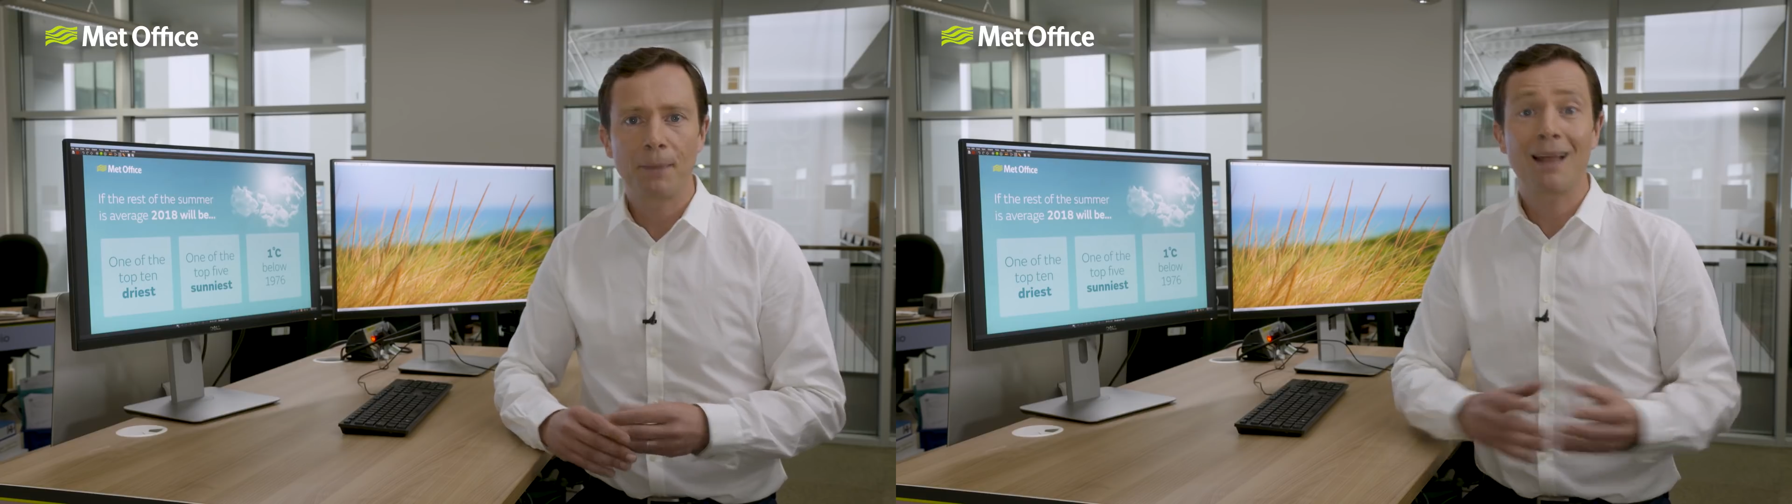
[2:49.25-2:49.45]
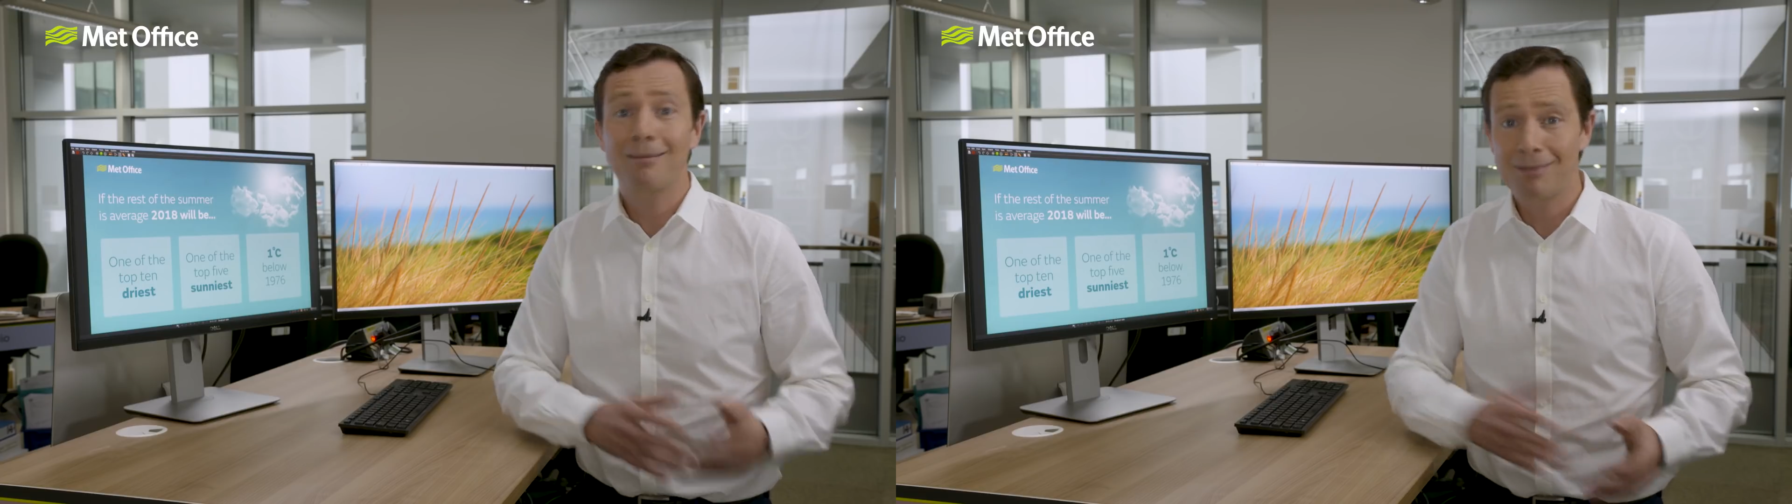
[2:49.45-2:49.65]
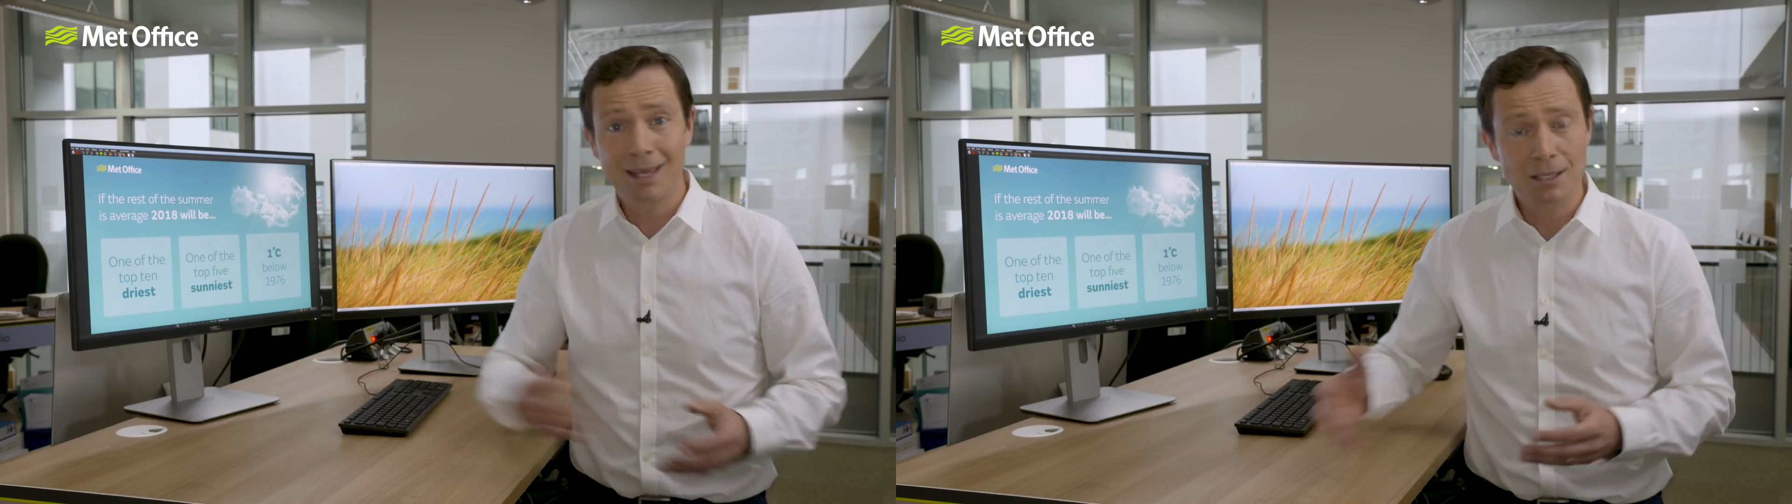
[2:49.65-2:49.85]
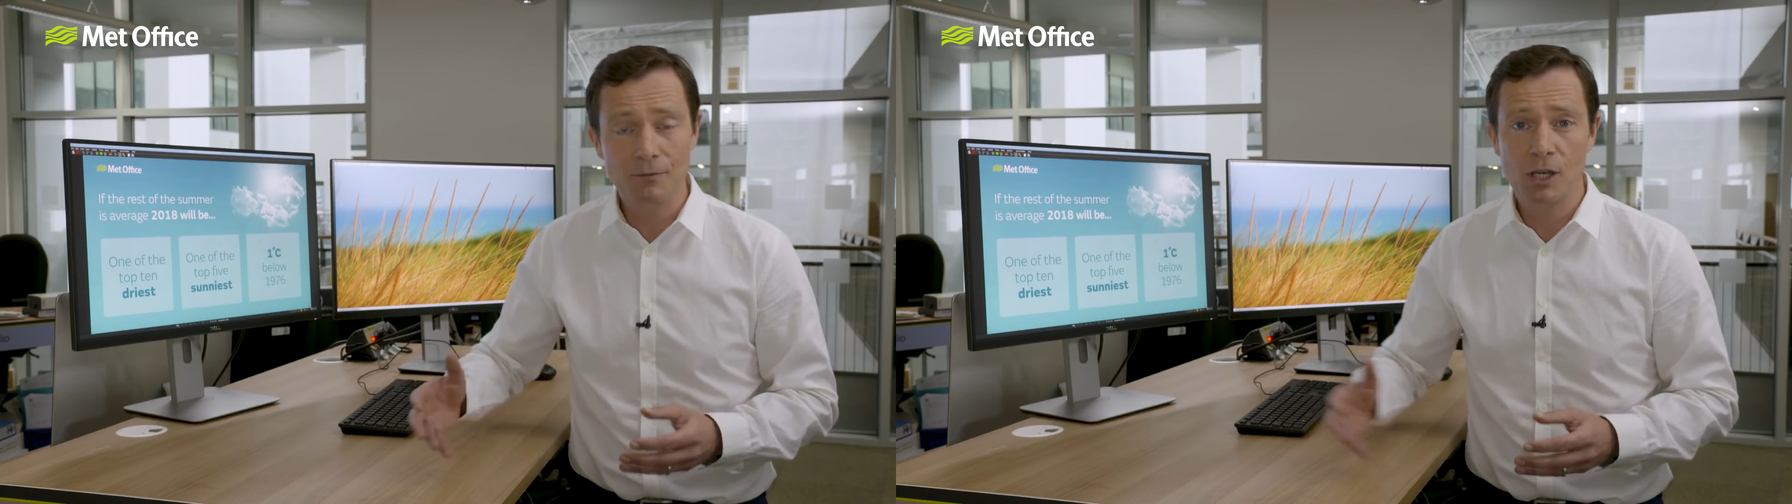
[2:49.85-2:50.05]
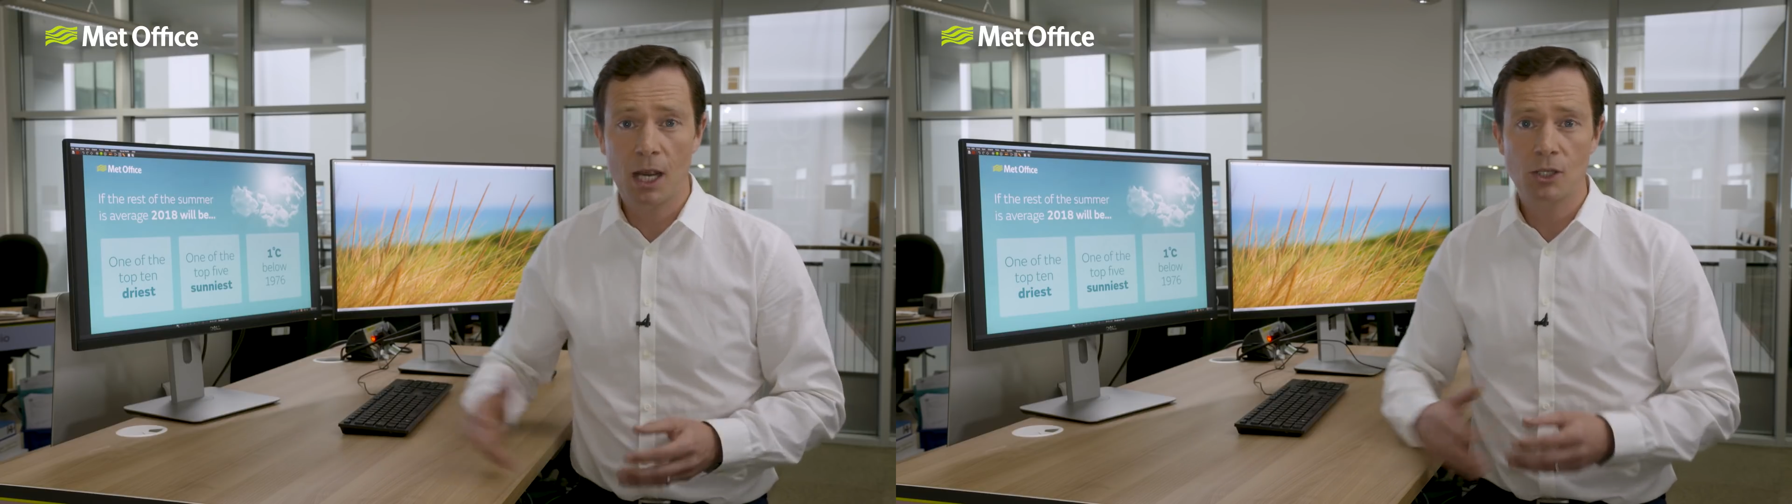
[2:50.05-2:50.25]
And things have
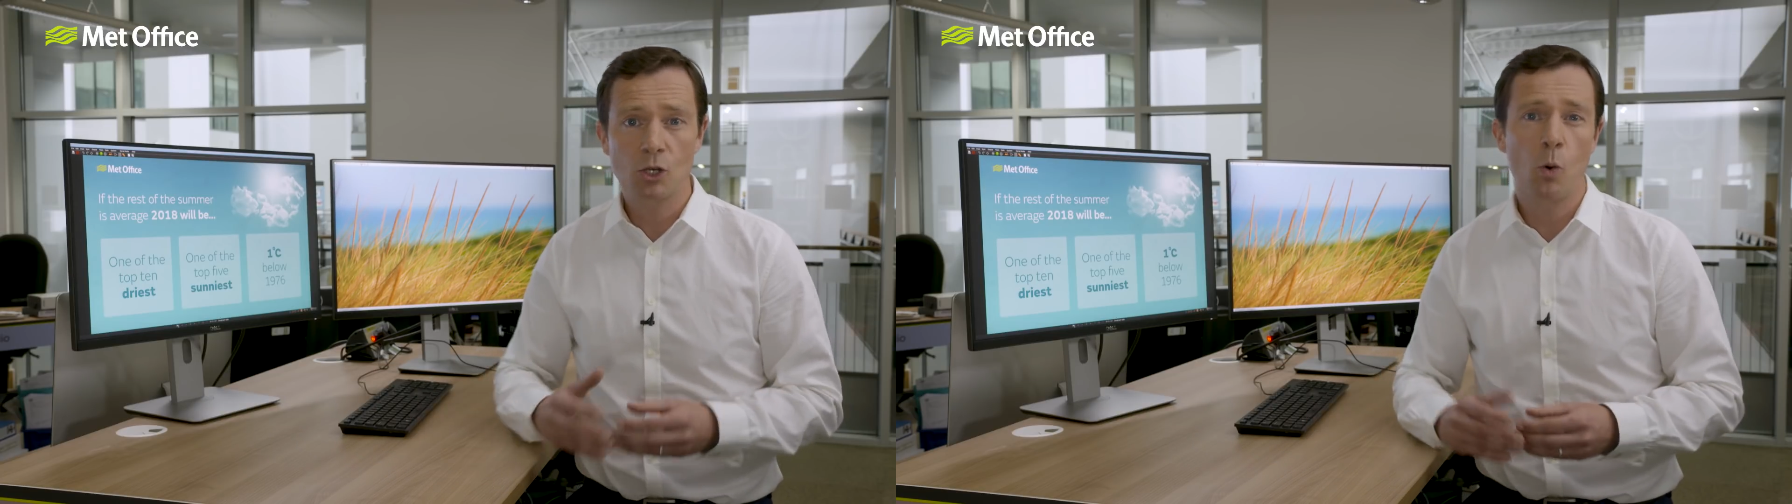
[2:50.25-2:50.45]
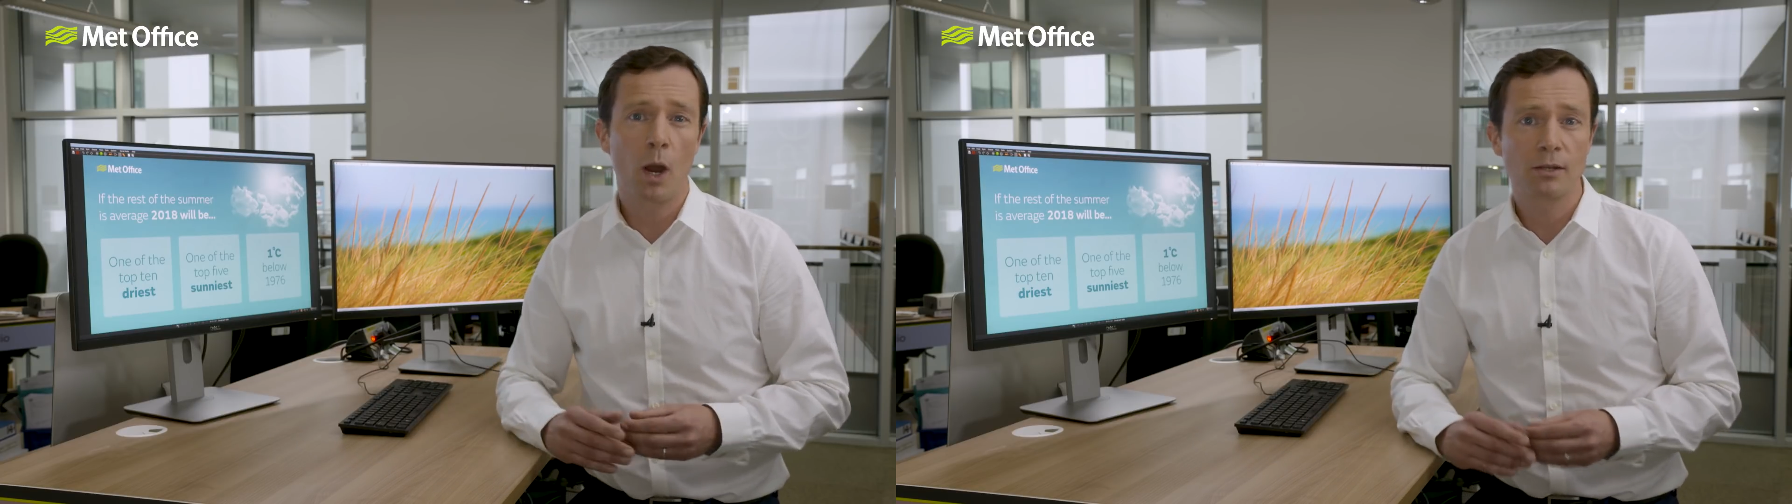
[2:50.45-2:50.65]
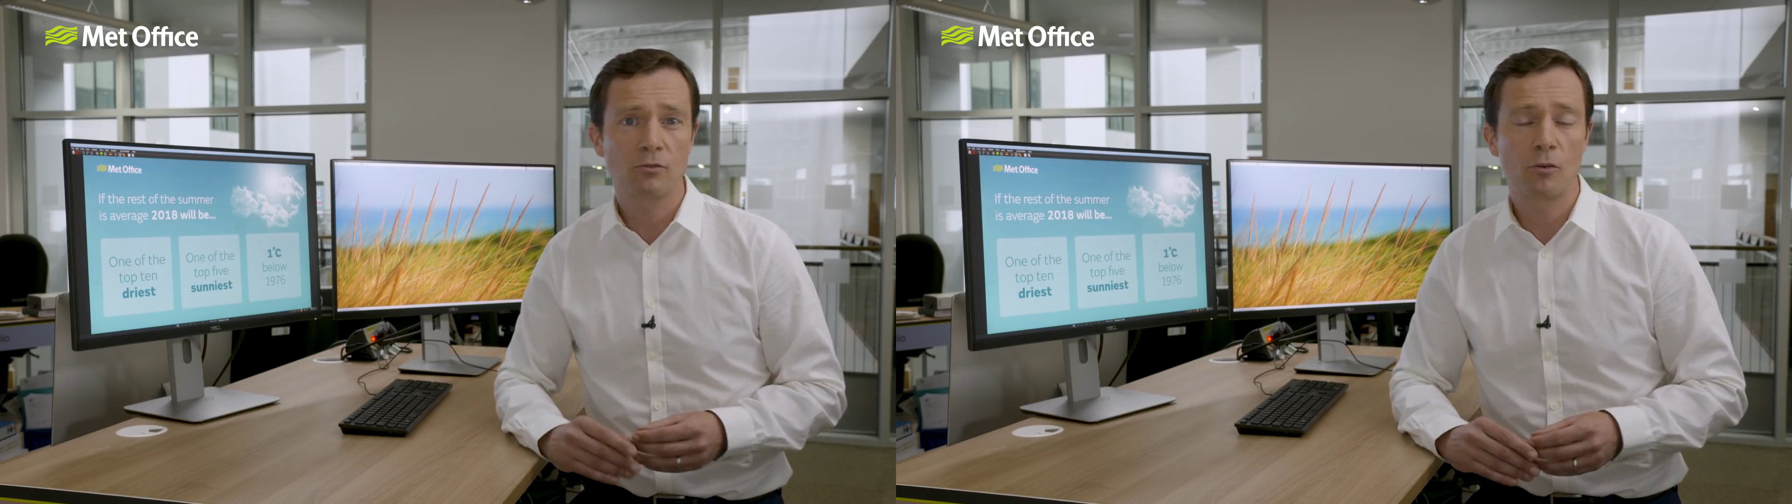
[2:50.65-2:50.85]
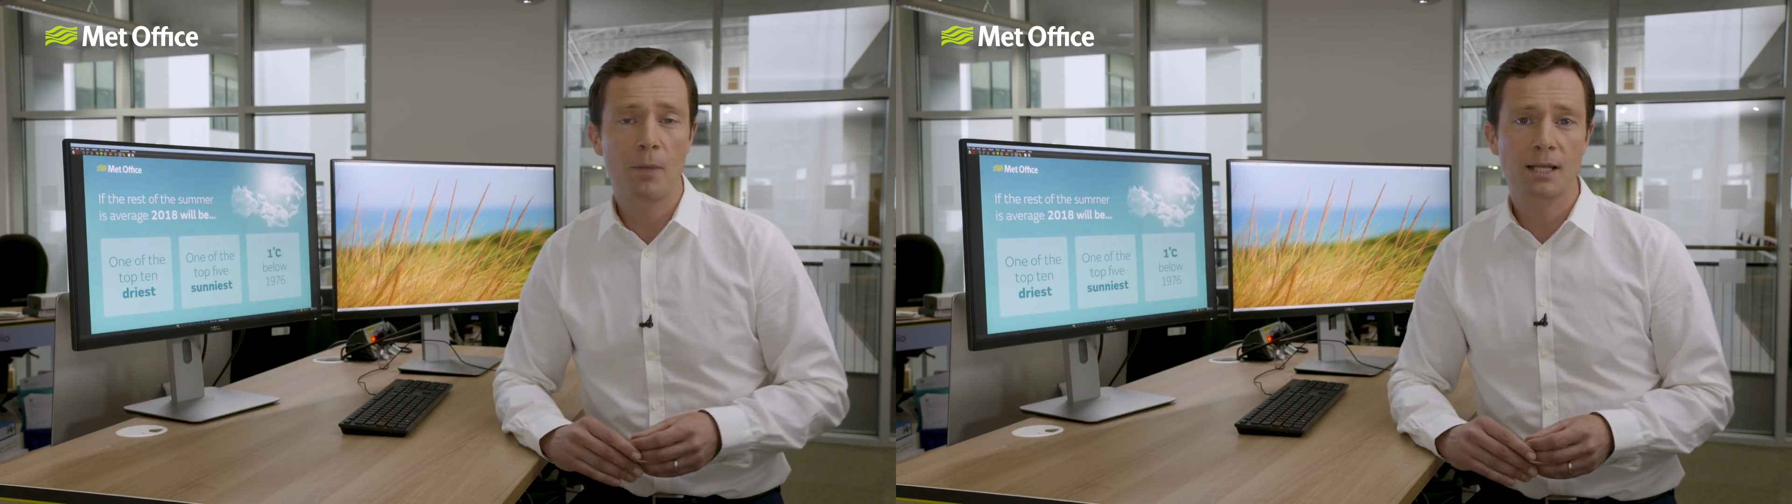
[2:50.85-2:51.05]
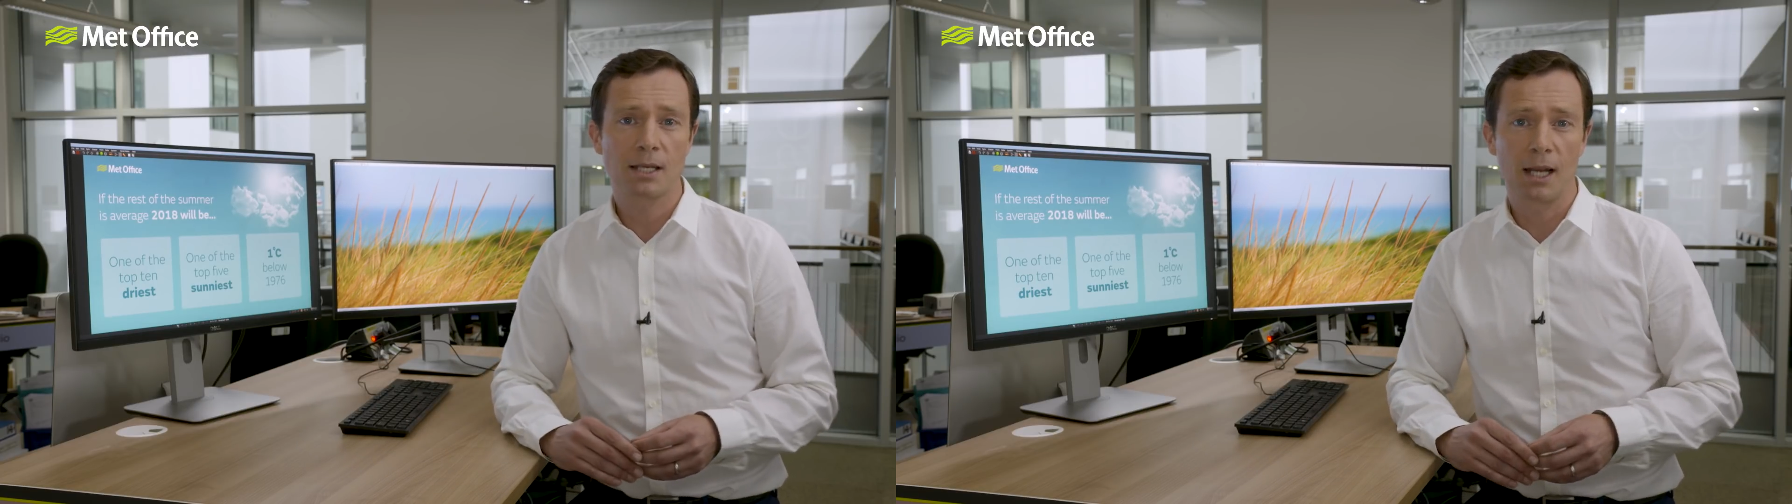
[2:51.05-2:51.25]
changed quite
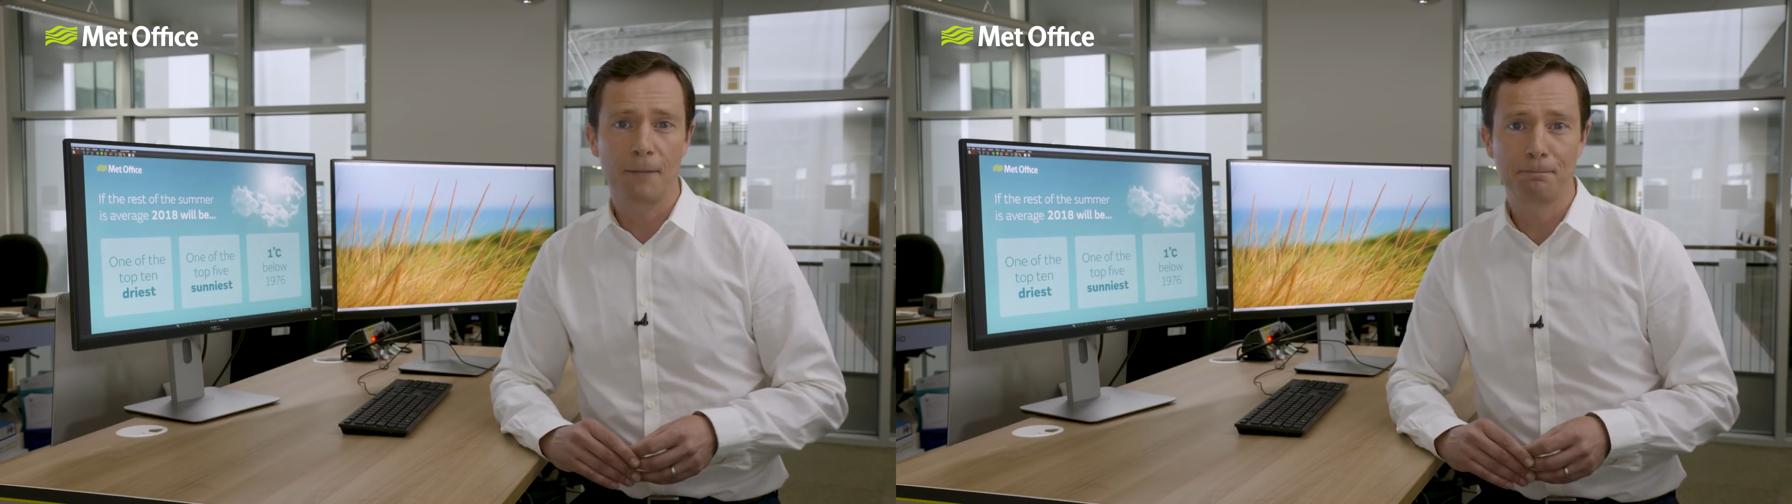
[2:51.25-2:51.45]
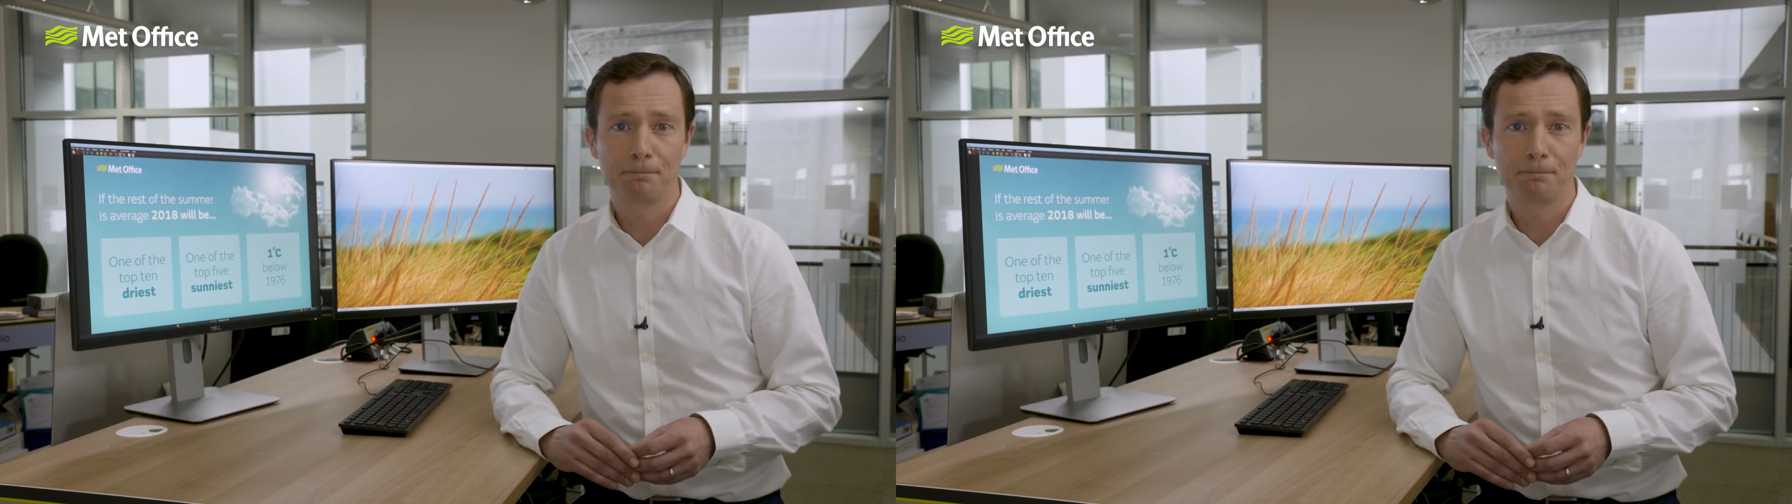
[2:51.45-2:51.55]
dramatically.